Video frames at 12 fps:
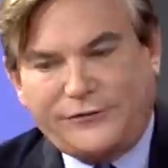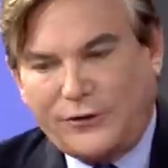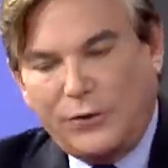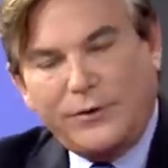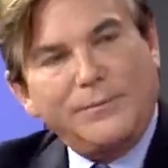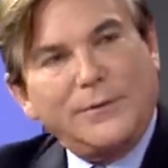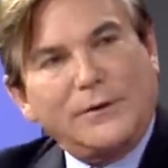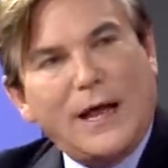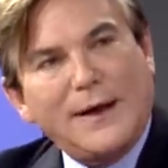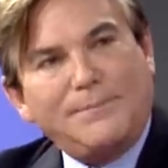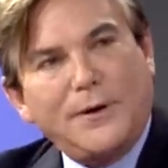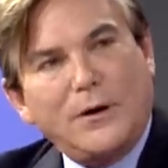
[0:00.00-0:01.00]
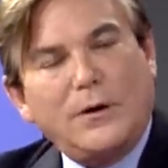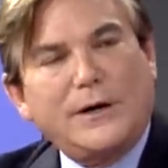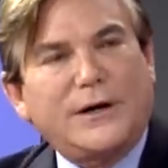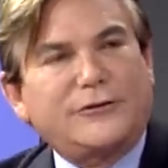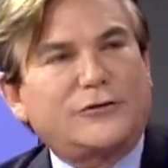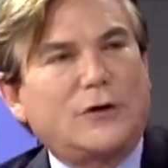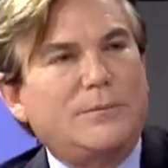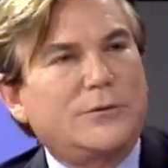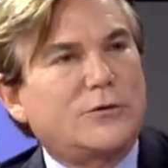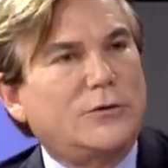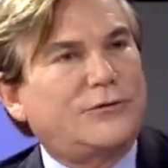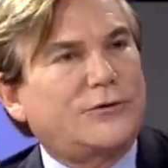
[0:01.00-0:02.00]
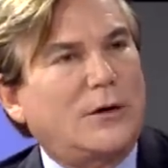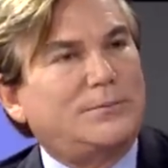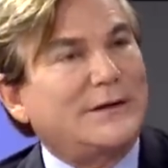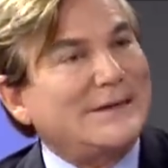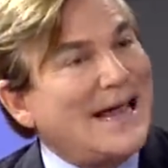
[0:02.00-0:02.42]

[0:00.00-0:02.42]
show them the lipo and I show them the cool sculpting.